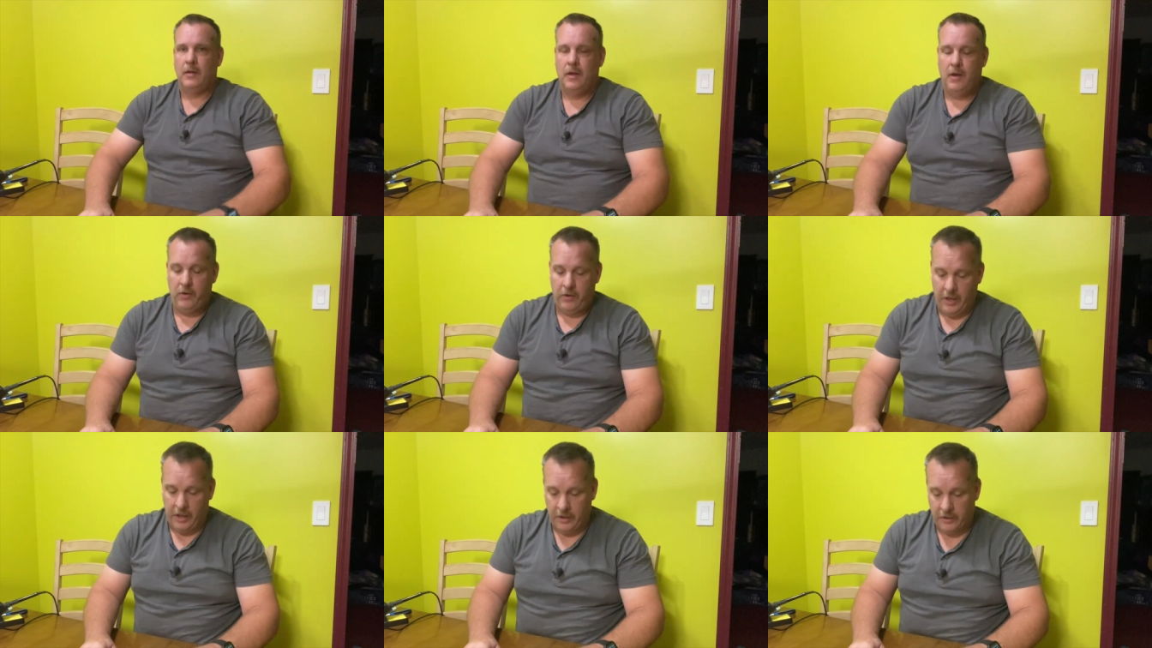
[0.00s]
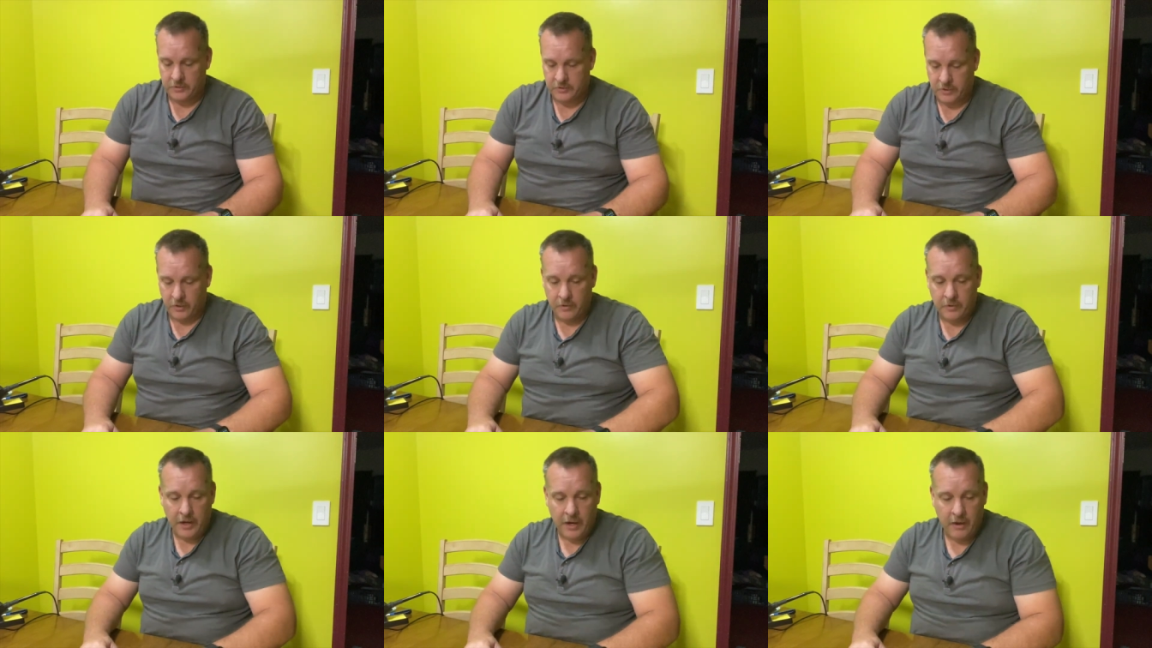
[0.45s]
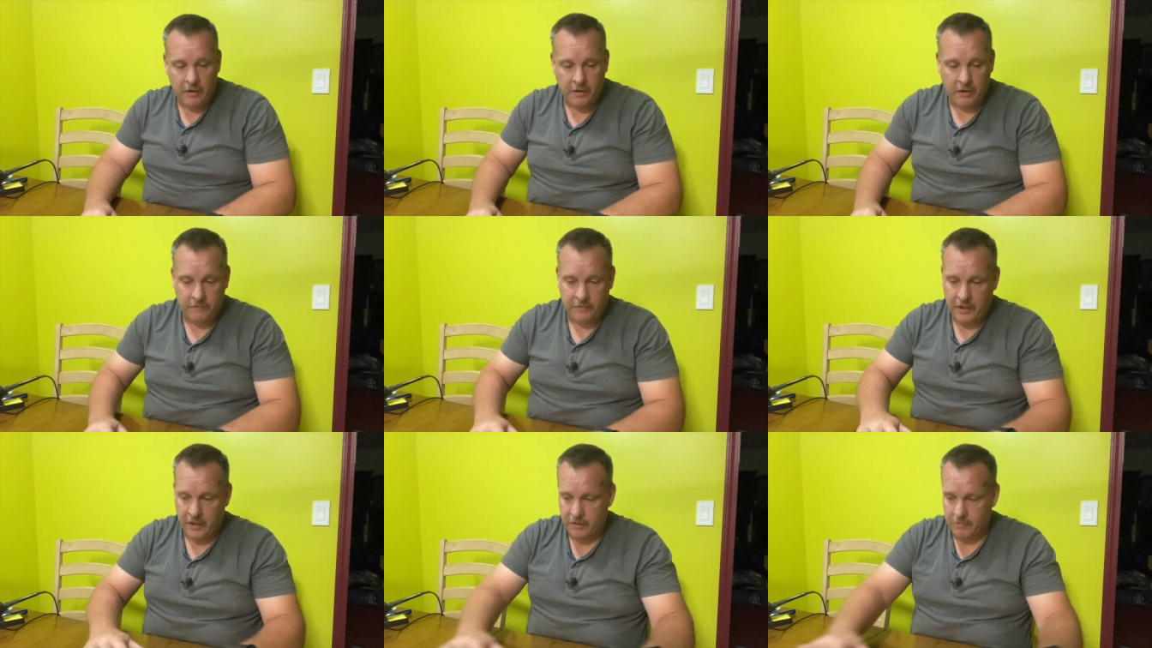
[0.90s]
Okay, so now
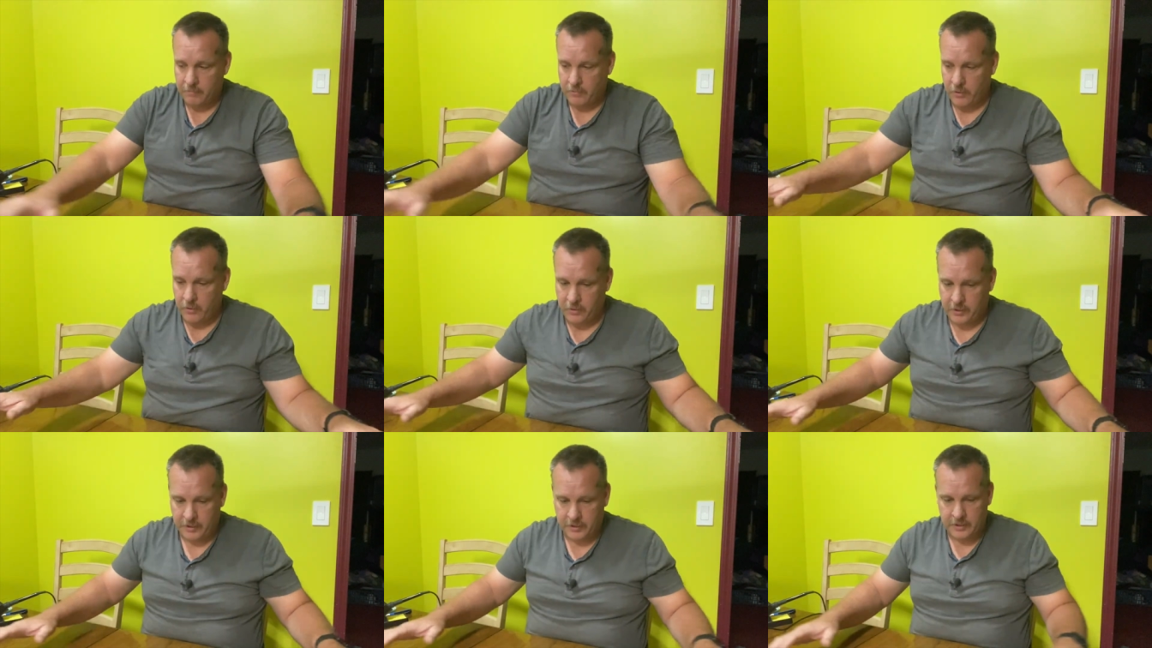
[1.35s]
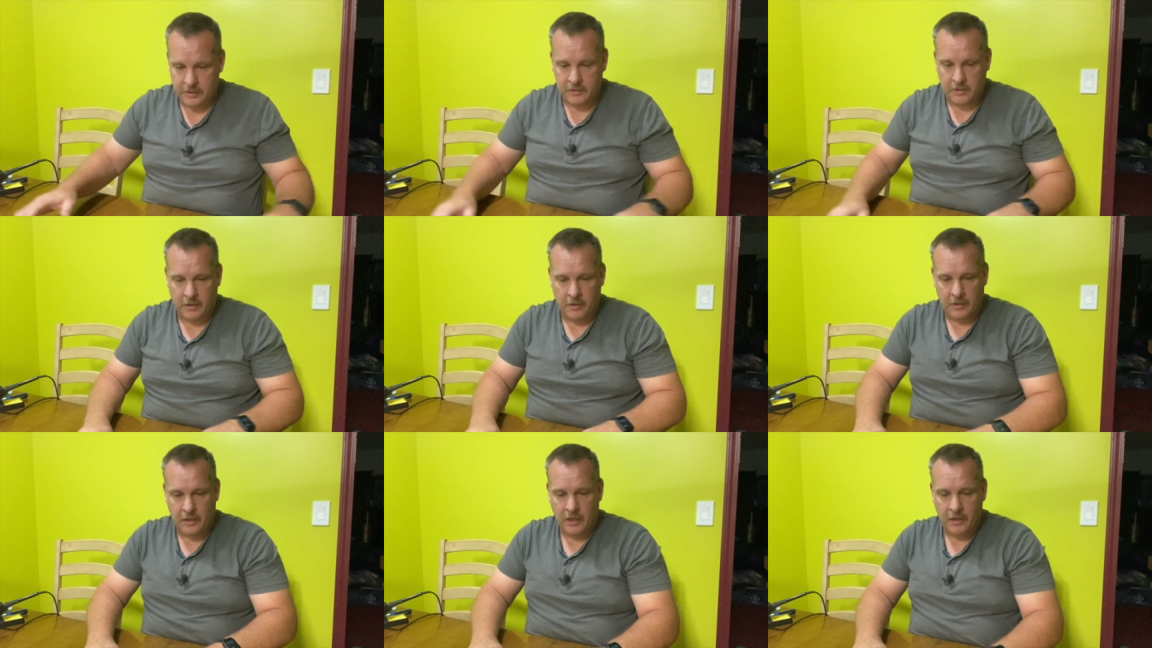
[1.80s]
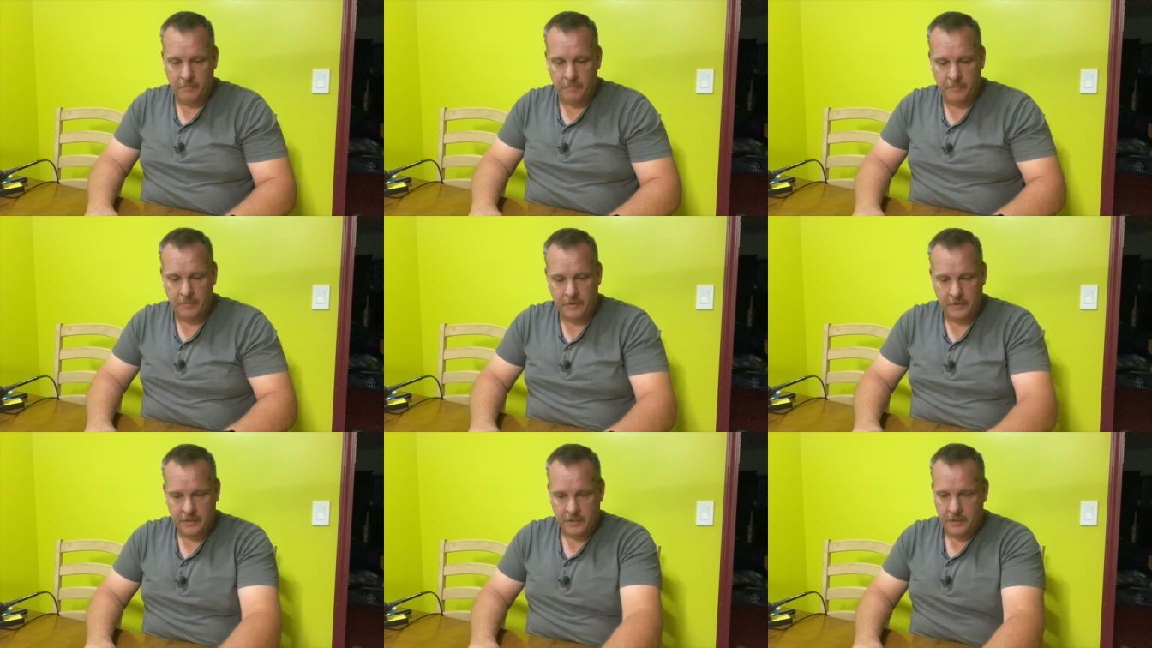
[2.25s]
I've kind of broken this all up.
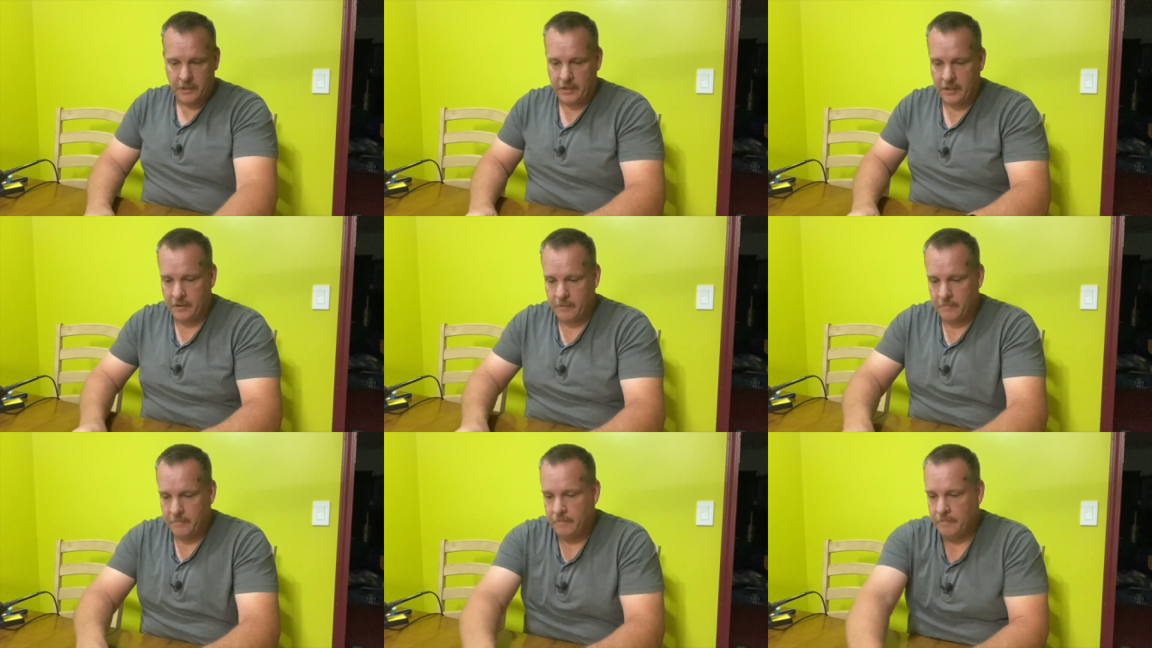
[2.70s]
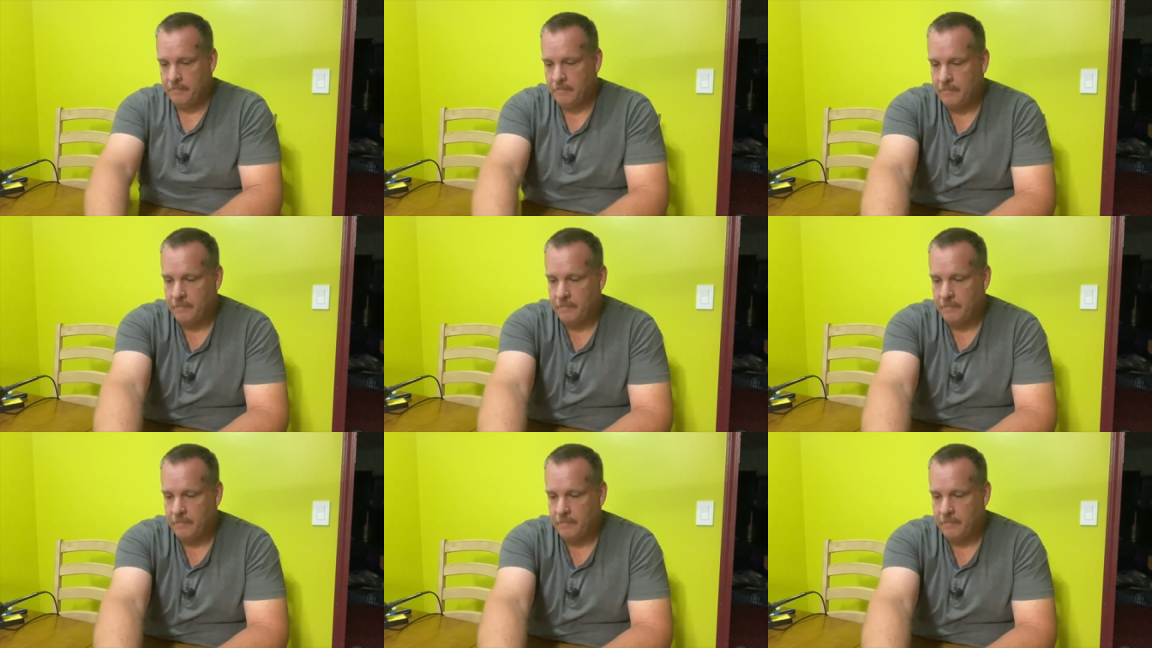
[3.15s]
Um,